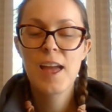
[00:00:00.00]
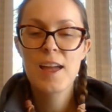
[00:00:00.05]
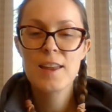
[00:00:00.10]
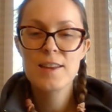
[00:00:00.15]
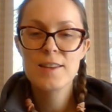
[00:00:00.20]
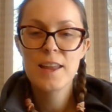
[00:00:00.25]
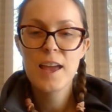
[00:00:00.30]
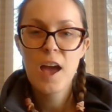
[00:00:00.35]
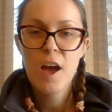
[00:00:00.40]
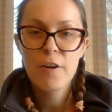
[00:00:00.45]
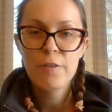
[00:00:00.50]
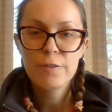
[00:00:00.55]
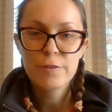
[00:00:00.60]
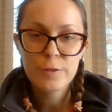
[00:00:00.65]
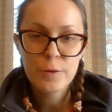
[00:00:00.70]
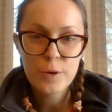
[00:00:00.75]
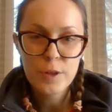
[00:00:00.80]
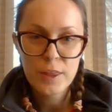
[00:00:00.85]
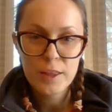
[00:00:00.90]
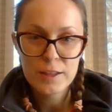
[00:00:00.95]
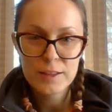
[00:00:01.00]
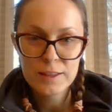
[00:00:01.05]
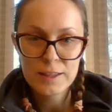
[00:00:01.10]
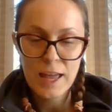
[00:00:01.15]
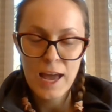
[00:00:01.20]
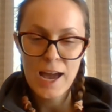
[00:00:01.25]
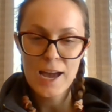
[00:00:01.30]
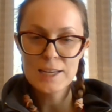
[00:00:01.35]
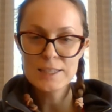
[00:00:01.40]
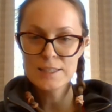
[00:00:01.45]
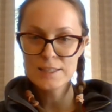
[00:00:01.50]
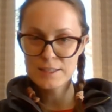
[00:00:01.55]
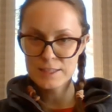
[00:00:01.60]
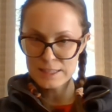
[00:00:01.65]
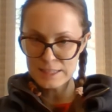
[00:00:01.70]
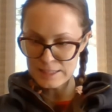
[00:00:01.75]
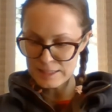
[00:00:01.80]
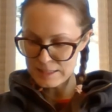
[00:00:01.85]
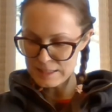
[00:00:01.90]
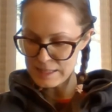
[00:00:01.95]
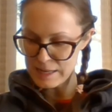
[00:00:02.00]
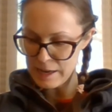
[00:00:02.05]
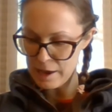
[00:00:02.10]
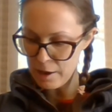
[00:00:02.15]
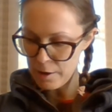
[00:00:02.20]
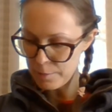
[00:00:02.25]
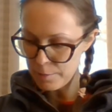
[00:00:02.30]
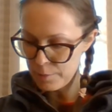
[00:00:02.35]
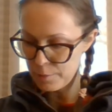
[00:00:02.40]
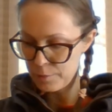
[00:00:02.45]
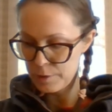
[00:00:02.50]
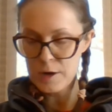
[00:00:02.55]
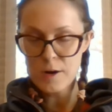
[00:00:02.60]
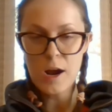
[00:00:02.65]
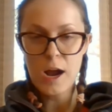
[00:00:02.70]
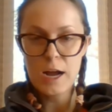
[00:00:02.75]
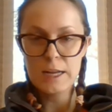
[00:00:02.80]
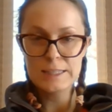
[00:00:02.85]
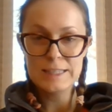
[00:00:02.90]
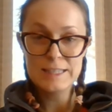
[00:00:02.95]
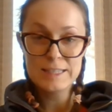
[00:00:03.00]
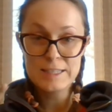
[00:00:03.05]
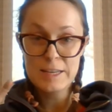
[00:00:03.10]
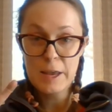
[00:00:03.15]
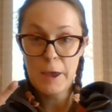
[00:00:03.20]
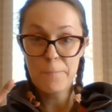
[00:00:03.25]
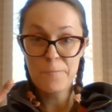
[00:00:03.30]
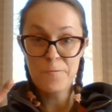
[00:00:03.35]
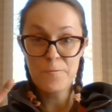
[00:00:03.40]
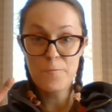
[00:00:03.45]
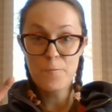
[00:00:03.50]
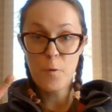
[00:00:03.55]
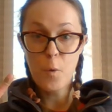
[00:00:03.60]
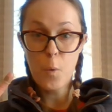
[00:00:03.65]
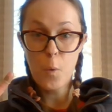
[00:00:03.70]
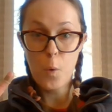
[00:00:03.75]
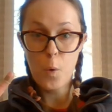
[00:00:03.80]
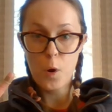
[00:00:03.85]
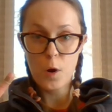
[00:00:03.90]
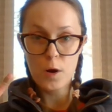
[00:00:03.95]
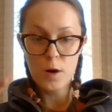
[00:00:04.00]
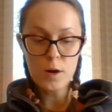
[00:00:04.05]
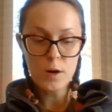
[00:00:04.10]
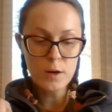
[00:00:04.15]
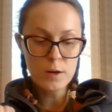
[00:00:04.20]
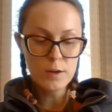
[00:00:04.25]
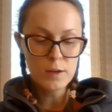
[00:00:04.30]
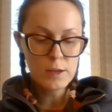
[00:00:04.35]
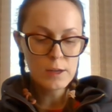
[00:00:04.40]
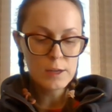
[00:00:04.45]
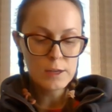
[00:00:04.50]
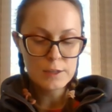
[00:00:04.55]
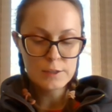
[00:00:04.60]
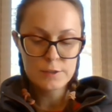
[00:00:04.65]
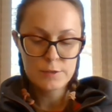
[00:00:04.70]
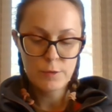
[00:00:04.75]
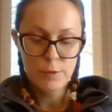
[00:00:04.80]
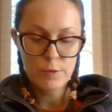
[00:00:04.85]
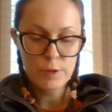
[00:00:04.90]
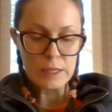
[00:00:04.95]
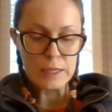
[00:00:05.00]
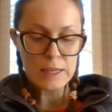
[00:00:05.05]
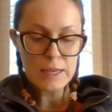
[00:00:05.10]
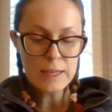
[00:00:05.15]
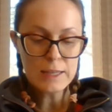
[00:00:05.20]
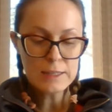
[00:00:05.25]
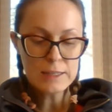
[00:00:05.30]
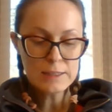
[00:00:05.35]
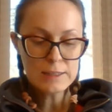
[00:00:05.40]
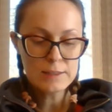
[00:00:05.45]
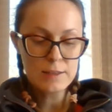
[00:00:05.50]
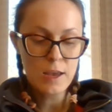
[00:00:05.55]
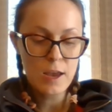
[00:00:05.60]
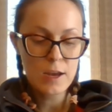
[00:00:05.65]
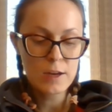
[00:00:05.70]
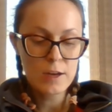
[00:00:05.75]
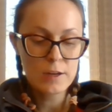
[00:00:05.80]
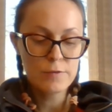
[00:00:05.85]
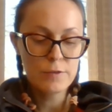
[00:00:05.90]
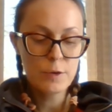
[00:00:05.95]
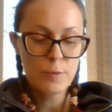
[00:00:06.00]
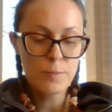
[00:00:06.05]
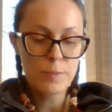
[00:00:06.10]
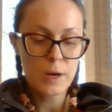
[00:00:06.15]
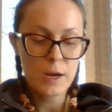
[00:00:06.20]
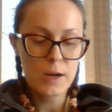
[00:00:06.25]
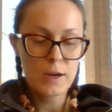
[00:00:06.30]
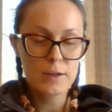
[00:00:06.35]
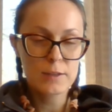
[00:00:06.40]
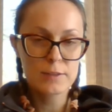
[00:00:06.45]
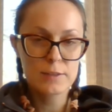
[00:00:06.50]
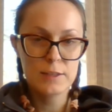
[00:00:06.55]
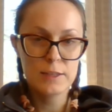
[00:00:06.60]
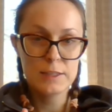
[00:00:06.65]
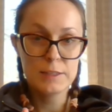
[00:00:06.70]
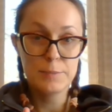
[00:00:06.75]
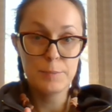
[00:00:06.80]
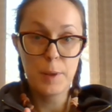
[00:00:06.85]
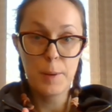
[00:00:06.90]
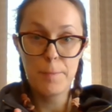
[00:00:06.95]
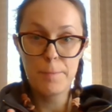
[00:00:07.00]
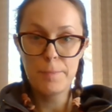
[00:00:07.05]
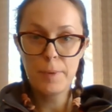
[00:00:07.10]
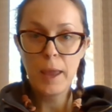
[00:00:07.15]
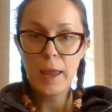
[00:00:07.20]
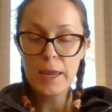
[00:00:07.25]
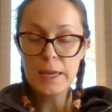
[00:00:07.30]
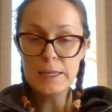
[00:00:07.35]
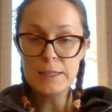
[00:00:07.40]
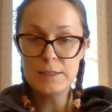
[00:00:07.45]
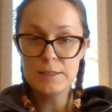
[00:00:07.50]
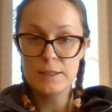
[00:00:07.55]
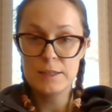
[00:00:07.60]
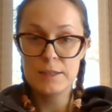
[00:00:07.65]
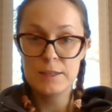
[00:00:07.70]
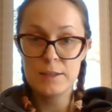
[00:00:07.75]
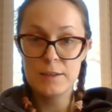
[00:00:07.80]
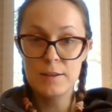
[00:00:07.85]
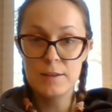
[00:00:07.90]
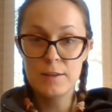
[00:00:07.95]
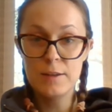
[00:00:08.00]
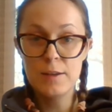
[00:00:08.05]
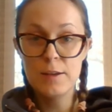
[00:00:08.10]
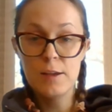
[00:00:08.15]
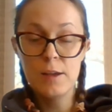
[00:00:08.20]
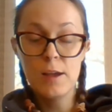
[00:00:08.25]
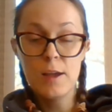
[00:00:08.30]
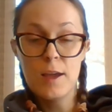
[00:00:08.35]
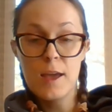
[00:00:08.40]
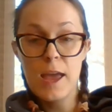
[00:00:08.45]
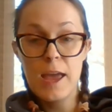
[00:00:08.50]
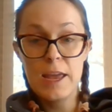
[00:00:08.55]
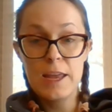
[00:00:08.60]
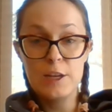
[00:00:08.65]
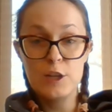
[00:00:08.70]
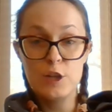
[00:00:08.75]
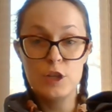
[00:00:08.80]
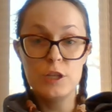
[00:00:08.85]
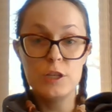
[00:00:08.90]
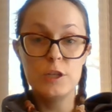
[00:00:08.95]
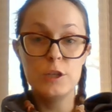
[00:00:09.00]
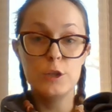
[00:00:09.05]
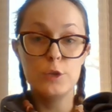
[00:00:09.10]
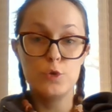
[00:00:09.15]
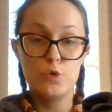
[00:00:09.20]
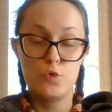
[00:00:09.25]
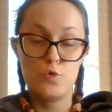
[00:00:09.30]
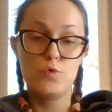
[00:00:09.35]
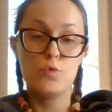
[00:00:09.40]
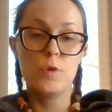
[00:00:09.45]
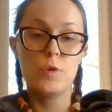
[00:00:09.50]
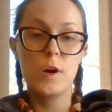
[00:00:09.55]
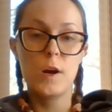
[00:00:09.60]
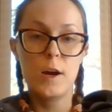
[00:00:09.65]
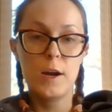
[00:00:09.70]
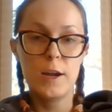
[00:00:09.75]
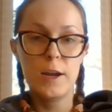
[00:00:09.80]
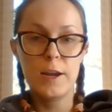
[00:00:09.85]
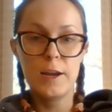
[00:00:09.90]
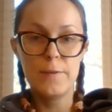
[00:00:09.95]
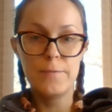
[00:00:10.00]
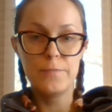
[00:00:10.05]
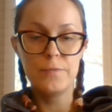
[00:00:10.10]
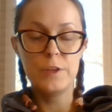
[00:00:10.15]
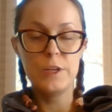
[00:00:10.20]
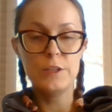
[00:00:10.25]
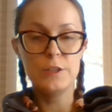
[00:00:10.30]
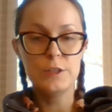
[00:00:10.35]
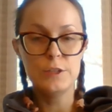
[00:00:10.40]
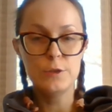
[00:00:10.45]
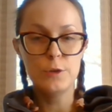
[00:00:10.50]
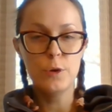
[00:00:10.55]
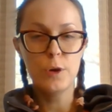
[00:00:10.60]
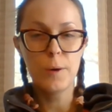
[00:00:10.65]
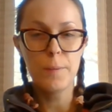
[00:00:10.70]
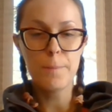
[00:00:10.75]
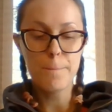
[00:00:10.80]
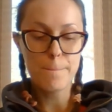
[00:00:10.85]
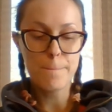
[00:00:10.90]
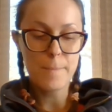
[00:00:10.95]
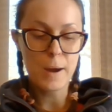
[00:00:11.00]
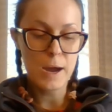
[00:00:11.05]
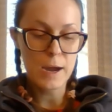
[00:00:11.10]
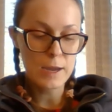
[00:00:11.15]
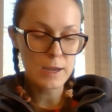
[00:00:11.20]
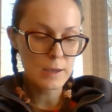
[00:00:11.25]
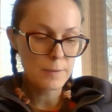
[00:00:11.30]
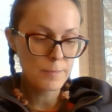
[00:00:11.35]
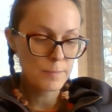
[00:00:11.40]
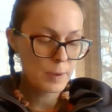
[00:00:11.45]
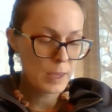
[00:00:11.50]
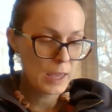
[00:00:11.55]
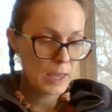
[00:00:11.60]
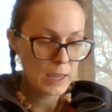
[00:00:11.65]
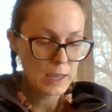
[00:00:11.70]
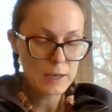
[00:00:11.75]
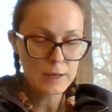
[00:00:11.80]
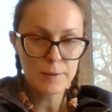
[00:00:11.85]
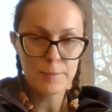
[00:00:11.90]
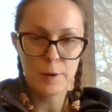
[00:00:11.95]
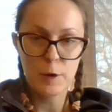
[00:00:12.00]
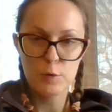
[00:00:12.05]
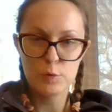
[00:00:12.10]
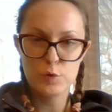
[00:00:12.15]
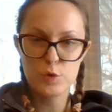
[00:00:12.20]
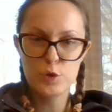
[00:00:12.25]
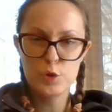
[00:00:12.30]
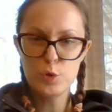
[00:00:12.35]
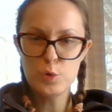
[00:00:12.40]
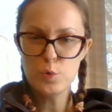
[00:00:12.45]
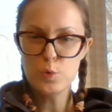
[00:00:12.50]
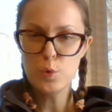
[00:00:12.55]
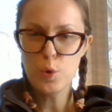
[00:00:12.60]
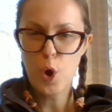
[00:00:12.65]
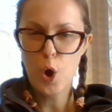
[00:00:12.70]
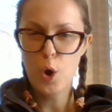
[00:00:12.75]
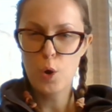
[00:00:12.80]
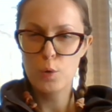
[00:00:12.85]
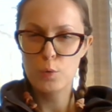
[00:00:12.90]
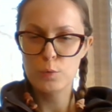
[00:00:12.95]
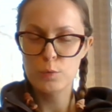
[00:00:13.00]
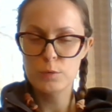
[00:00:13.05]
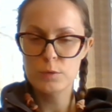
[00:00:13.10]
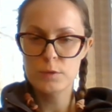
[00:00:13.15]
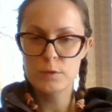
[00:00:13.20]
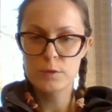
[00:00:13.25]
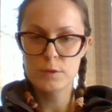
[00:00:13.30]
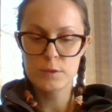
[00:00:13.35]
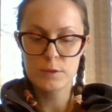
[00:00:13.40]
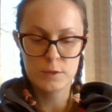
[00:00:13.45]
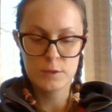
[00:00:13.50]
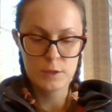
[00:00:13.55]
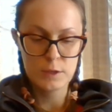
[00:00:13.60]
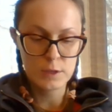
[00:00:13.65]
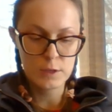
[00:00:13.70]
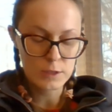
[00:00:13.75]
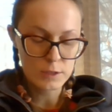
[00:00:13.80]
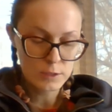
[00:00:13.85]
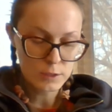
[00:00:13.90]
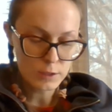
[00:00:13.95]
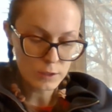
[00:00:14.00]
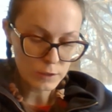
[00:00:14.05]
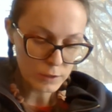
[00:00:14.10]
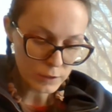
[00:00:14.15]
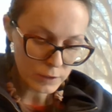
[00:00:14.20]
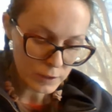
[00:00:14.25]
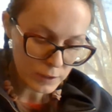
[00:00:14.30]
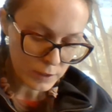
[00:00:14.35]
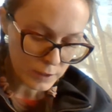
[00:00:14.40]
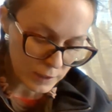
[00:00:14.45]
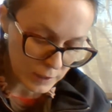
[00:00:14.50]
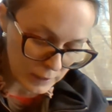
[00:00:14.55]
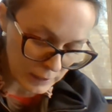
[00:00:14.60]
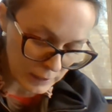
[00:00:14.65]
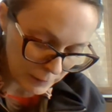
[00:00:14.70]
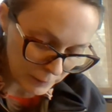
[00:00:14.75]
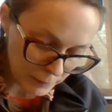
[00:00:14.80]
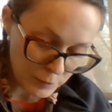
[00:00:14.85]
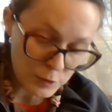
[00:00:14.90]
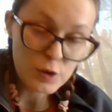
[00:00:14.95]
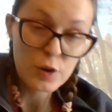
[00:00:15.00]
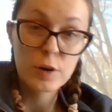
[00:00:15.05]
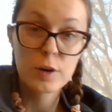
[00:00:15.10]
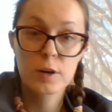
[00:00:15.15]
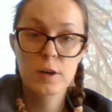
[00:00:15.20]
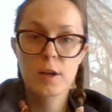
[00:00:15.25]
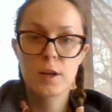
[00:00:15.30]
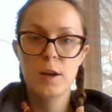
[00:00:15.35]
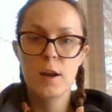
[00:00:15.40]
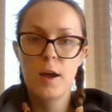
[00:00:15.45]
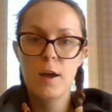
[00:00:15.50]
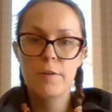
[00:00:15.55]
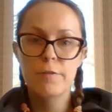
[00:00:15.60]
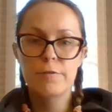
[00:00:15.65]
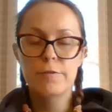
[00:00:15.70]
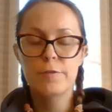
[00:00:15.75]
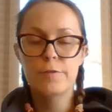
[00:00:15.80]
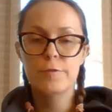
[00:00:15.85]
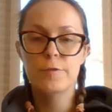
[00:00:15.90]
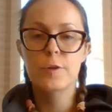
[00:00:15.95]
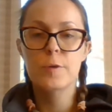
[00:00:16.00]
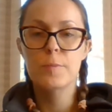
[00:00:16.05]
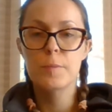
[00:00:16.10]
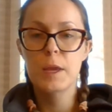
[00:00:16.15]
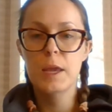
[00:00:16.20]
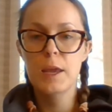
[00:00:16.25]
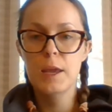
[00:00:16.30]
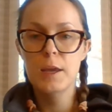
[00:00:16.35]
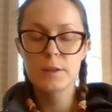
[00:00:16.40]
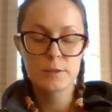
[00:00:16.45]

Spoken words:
Now for the last step, we are on step 4. So the inside of your box has been painted and it is dry. It took my paint about 2 coats to look dark enough for me.